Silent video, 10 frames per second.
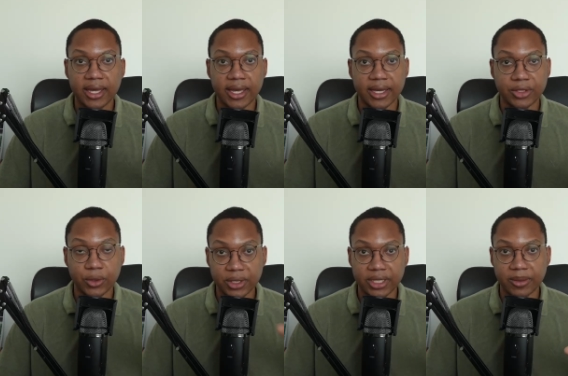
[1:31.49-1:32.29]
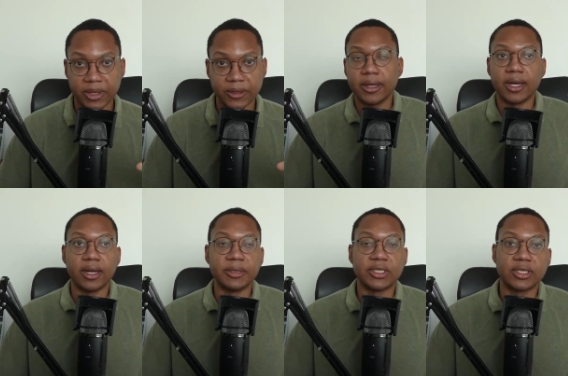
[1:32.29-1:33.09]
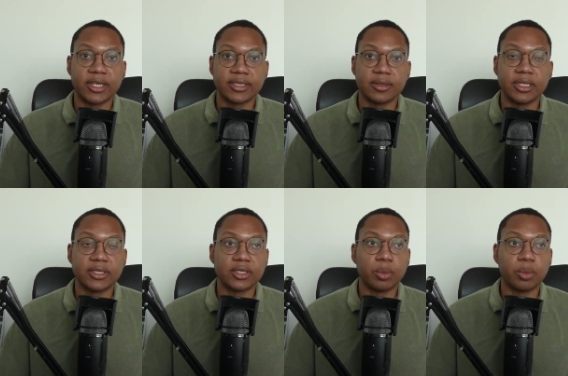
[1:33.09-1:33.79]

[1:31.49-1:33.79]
and you're going to get better. It's just a